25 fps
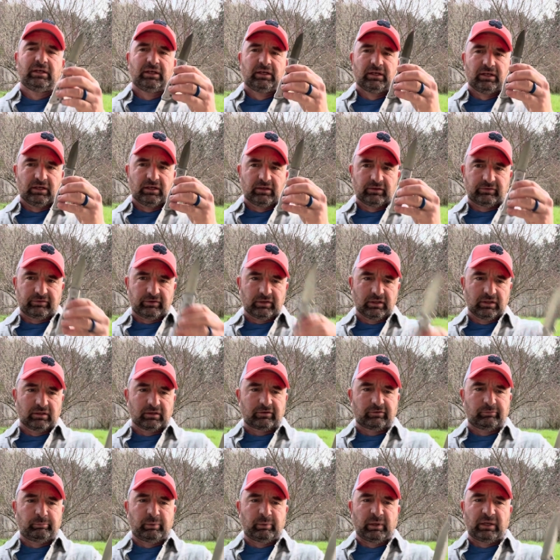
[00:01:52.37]
It's
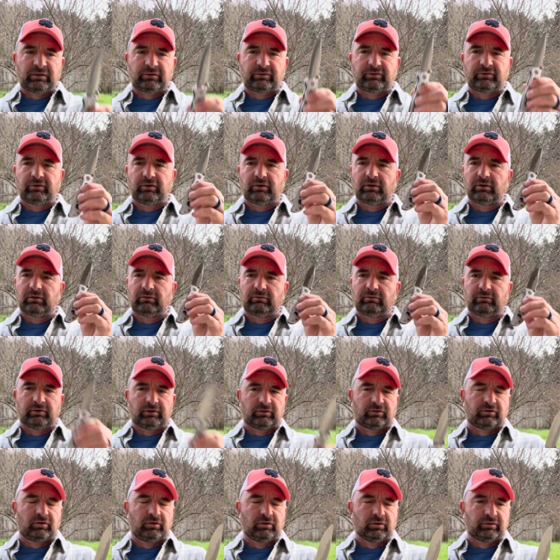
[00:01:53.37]
inexpensive.
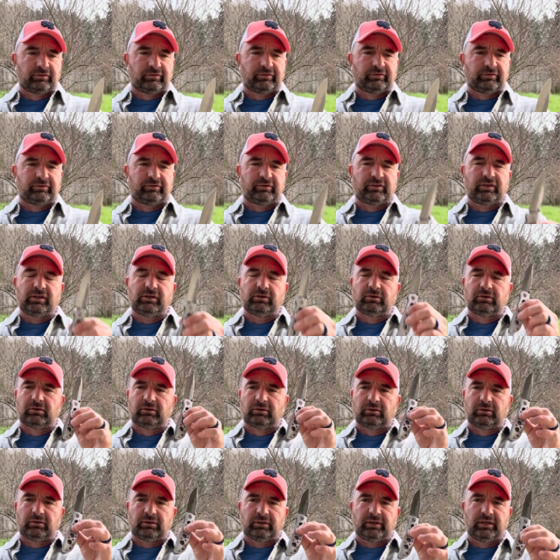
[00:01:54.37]
It's good
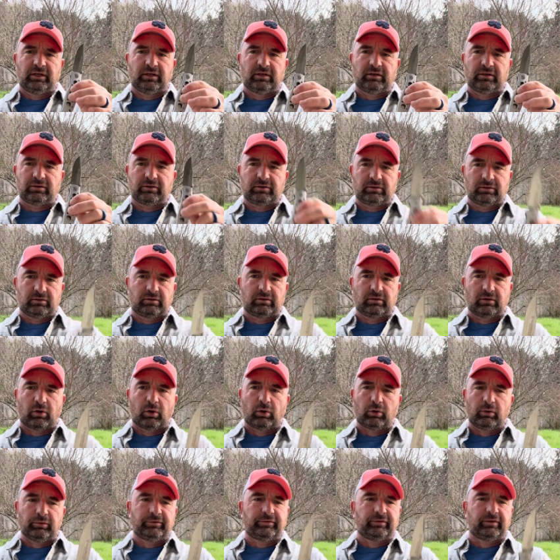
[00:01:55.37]
steel. It
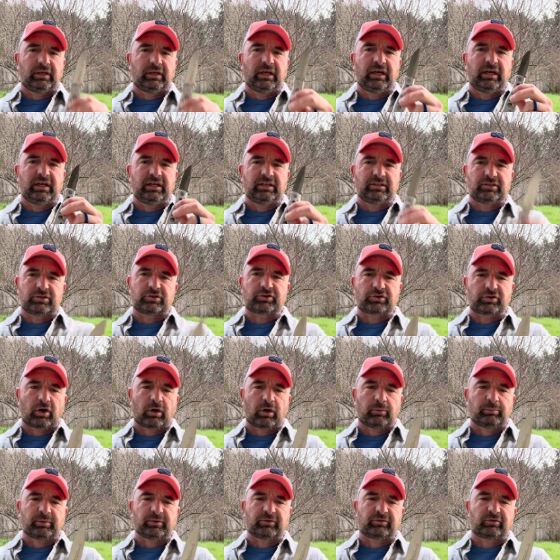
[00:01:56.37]
holds an edge. It
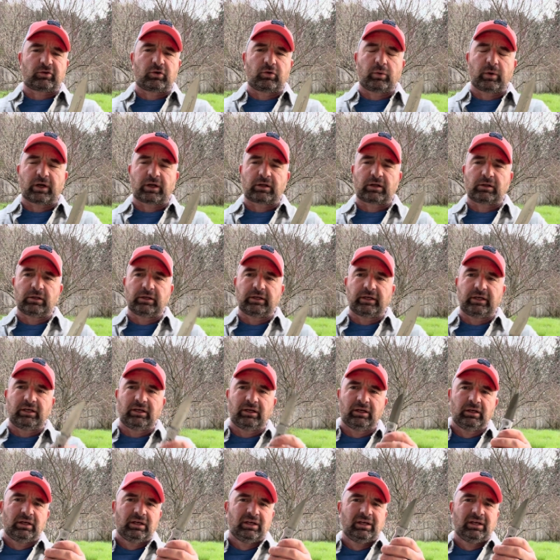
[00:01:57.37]
sharpens quickly.
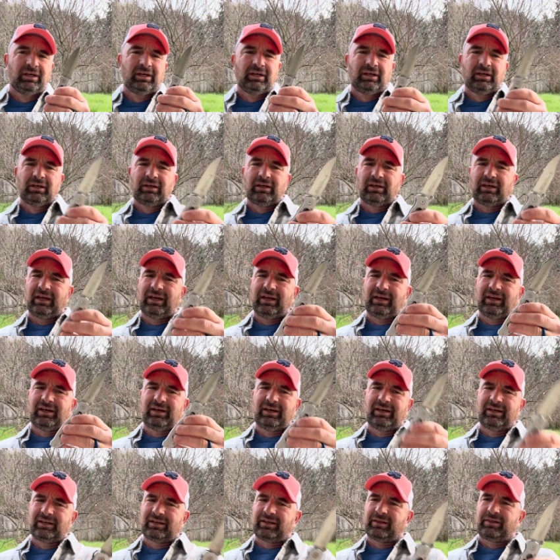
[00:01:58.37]

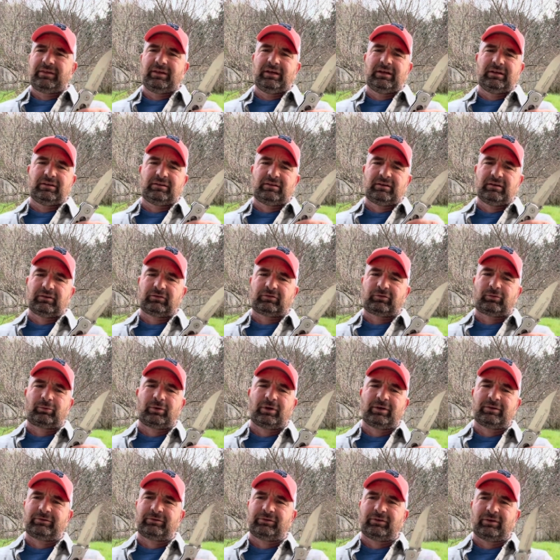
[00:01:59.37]
And I think this
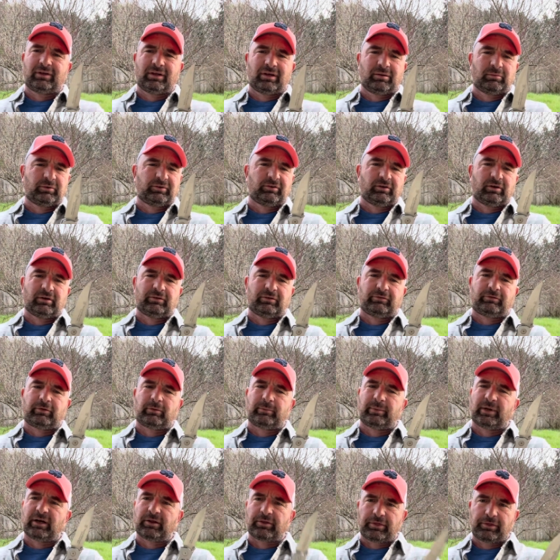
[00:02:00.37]
runs on Amazon for
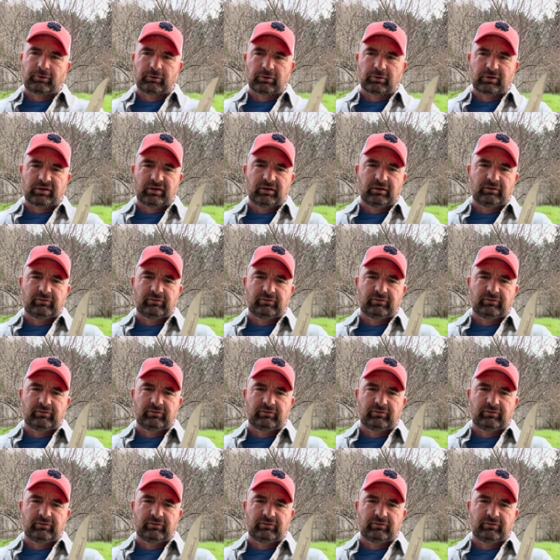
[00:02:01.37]
about $13,